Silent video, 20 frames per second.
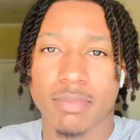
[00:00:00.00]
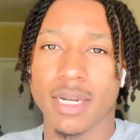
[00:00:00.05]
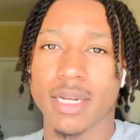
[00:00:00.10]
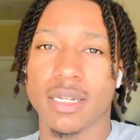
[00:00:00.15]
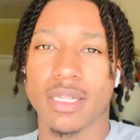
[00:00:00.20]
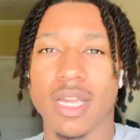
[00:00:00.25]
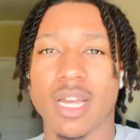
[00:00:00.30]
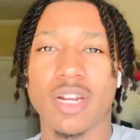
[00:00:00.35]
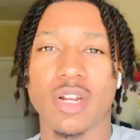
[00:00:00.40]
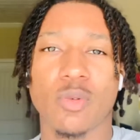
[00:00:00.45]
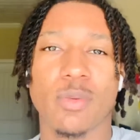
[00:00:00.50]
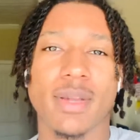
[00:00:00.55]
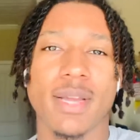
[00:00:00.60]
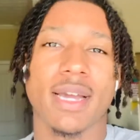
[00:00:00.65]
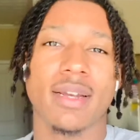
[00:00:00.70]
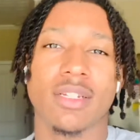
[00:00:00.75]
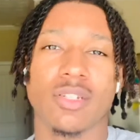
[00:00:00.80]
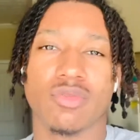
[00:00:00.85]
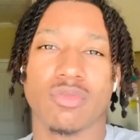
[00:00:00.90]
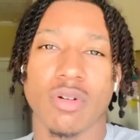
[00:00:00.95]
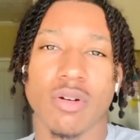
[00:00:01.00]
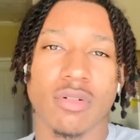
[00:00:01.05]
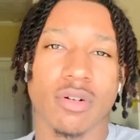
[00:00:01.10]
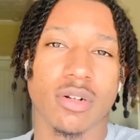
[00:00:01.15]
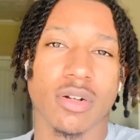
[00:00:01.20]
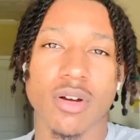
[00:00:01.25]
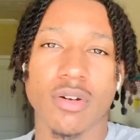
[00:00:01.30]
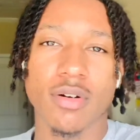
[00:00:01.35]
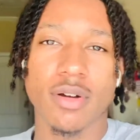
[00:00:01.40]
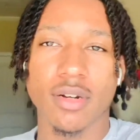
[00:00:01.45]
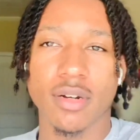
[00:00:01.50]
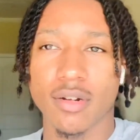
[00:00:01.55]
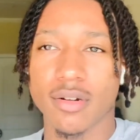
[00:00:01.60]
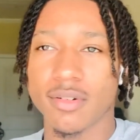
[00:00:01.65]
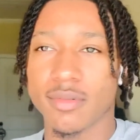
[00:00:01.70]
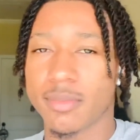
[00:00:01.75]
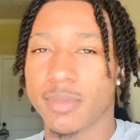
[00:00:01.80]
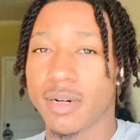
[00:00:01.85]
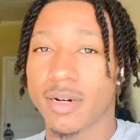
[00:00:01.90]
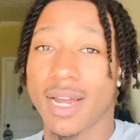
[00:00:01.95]
y'all know we got this Rona going
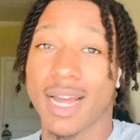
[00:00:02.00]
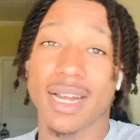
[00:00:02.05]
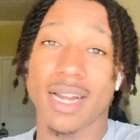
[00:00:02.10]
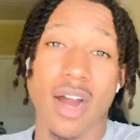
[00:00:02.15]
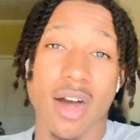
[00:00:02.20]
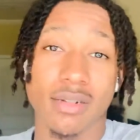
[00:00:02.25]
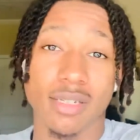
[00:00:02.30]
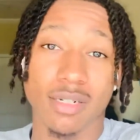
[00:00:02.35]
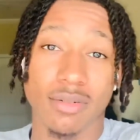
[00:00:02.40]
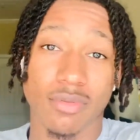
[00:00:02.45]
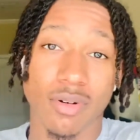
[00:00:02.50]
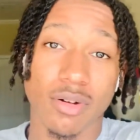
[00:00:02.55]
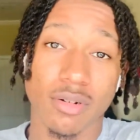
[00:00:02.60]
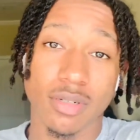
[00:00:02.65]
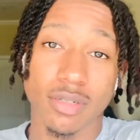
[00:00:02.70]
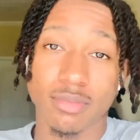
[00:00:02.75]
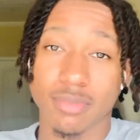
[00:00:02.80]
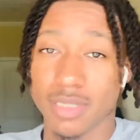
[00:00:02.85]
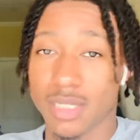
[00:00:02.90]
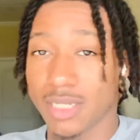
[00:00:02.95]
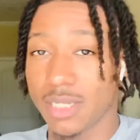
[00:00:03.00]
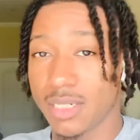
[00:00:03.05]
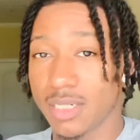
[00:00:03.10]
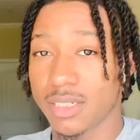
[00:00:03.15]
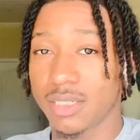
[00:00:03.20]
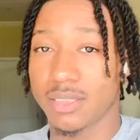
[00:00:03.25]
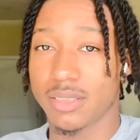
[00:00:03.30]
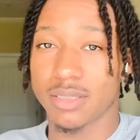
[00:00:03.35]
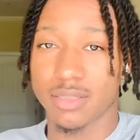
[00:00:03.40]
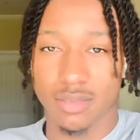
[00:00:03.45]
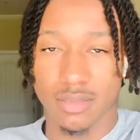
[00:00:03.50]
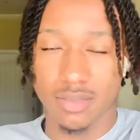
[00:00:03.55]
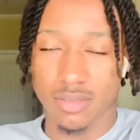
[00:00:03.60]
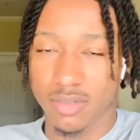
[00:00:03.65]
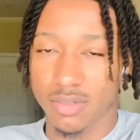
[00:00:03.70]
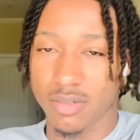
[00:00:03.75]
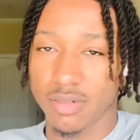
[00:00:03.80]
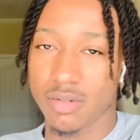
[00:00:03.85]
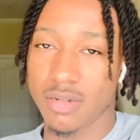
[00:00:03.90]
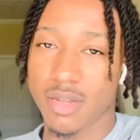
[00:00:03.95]
on, bro. I call it Rona because, you
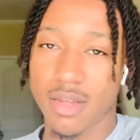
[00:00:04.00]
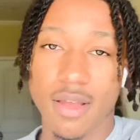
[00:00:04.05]
know.